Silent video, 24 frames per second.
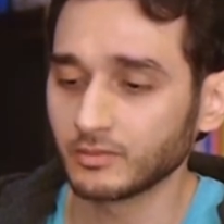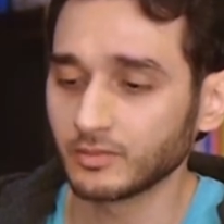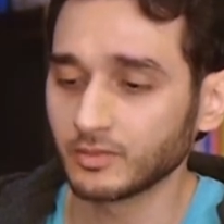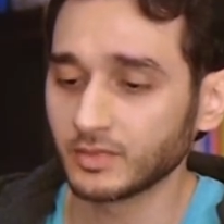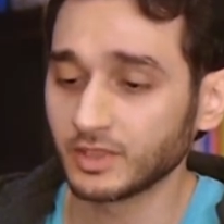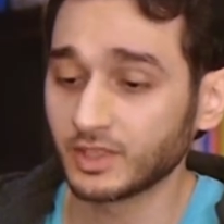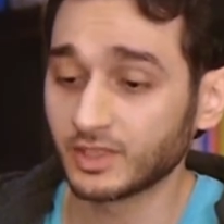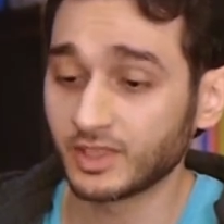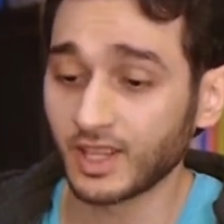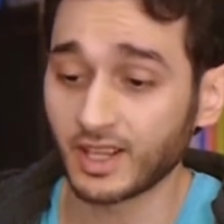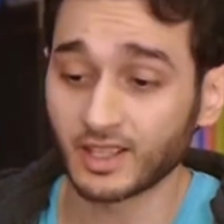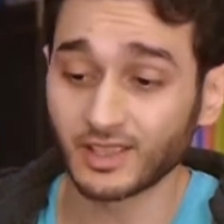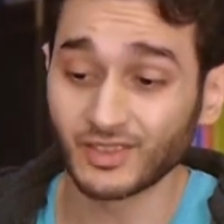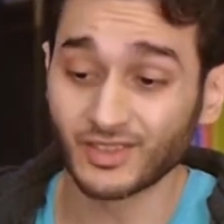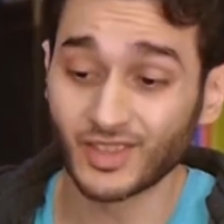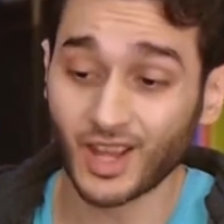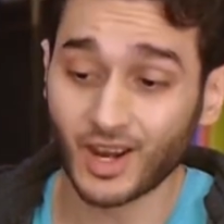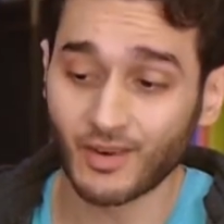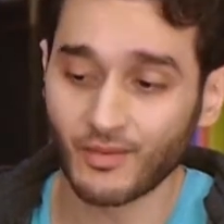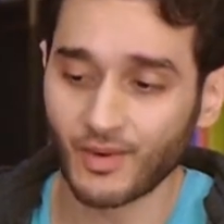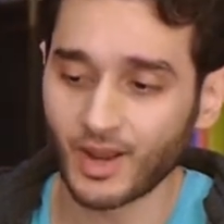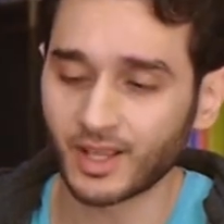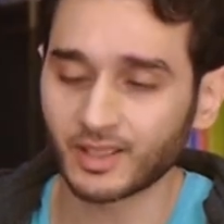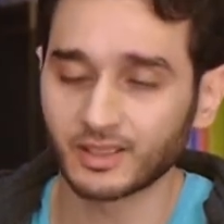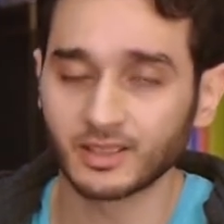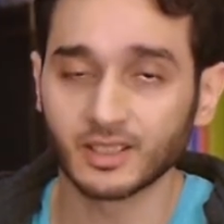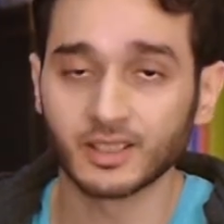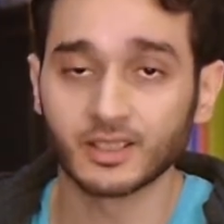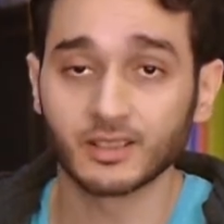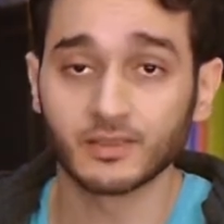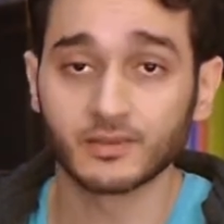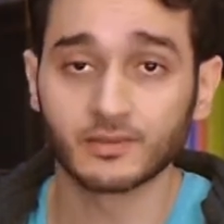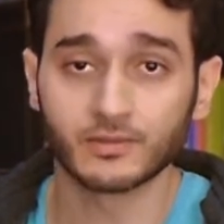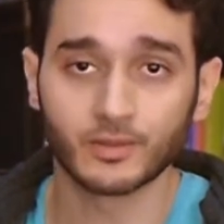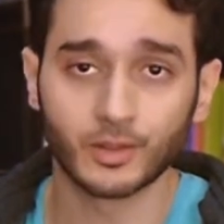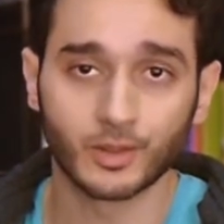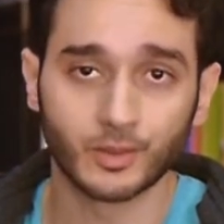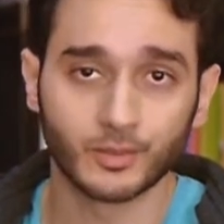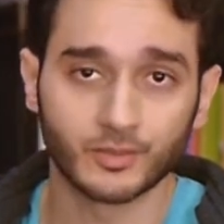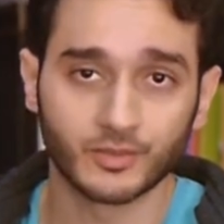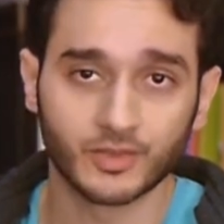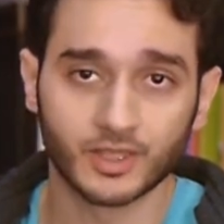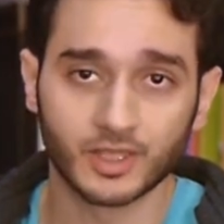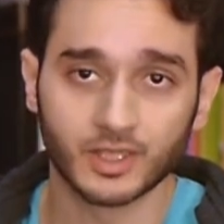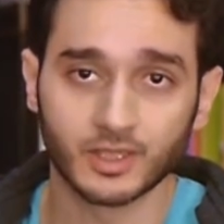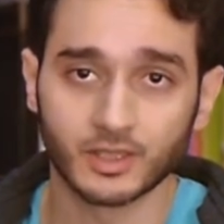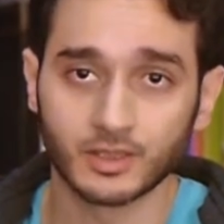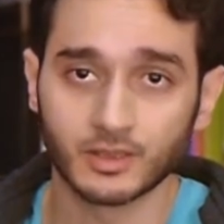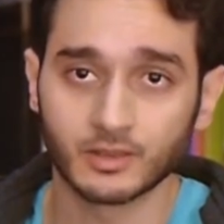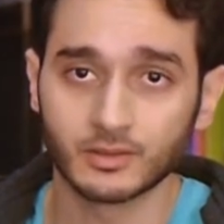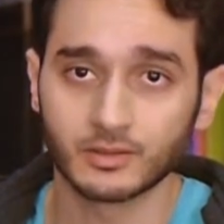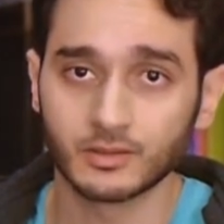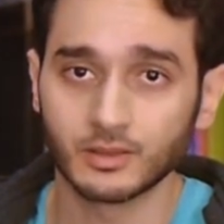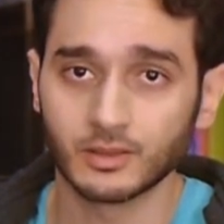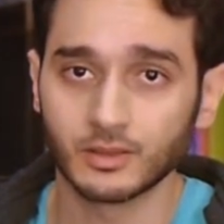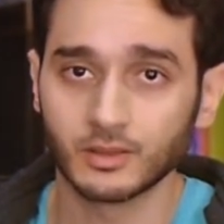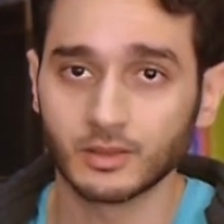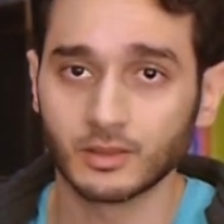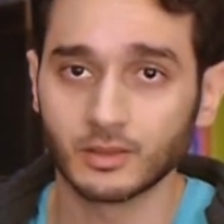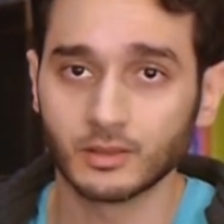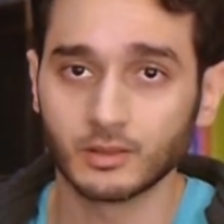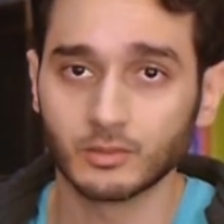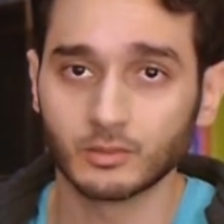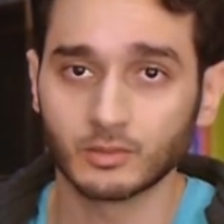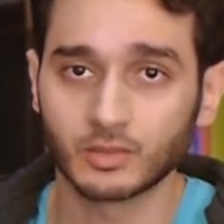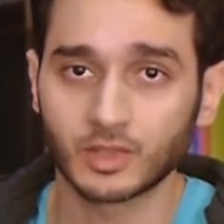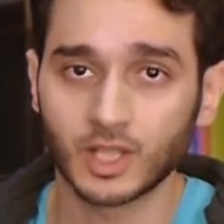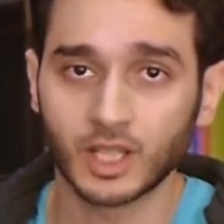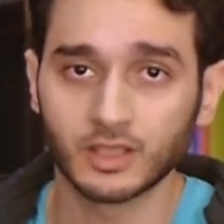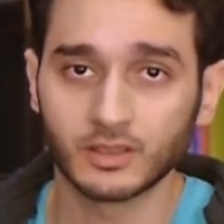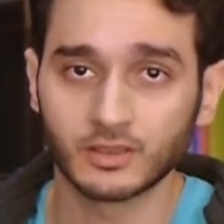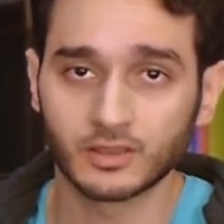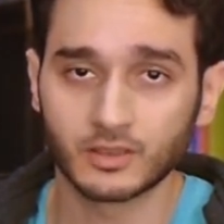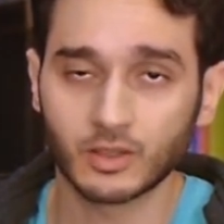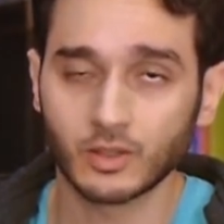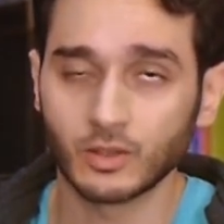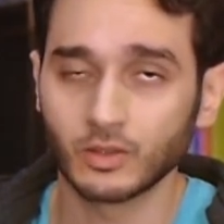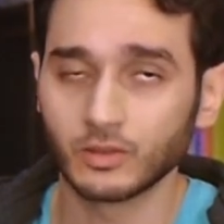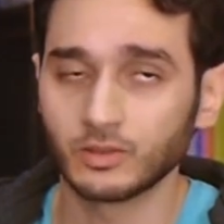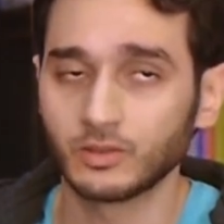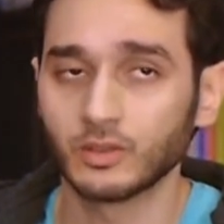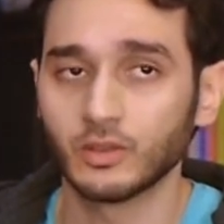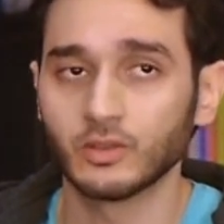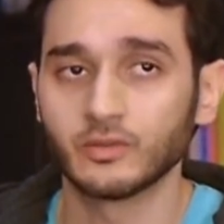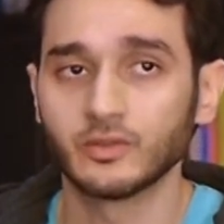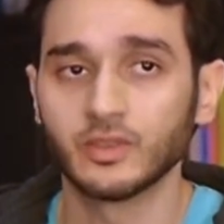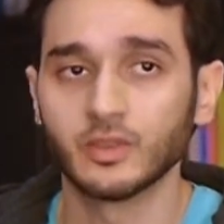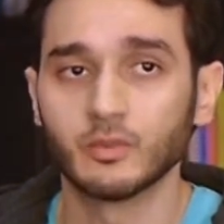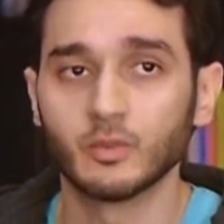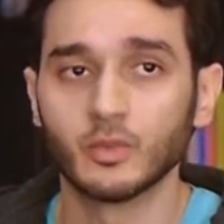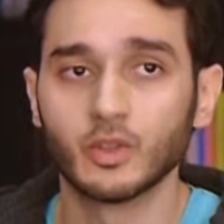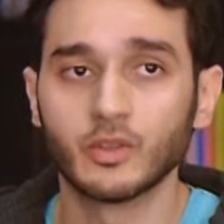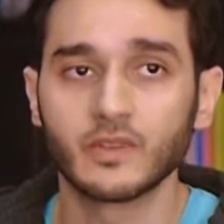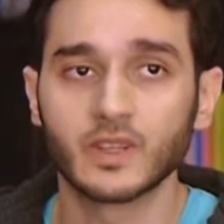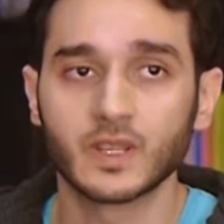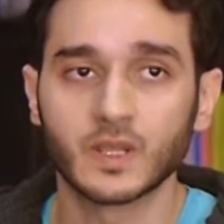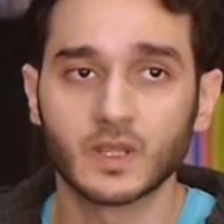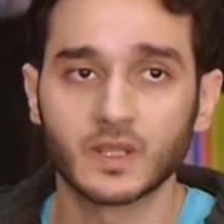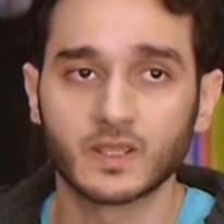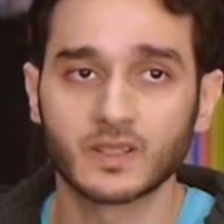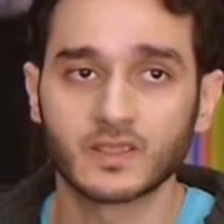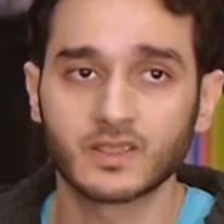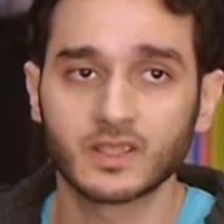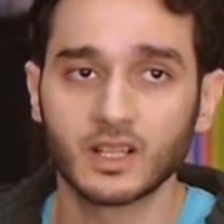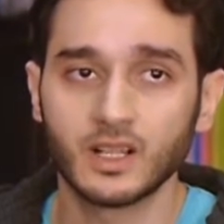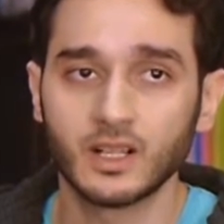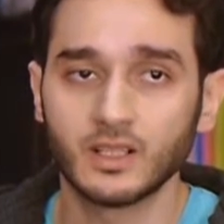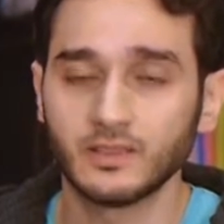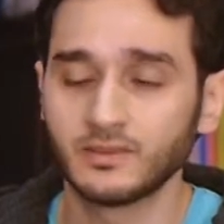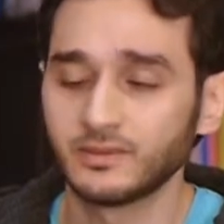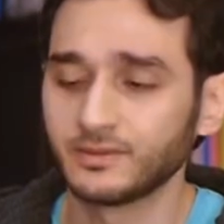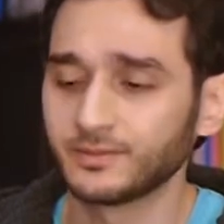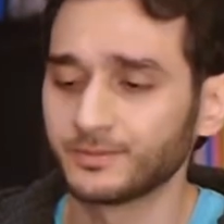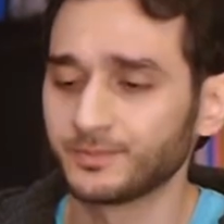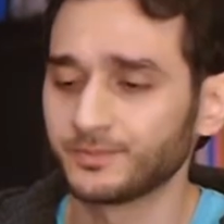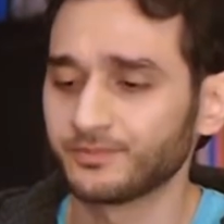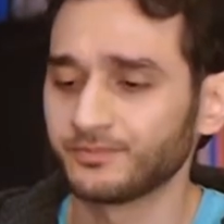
taken directly from the color code of the movie itself.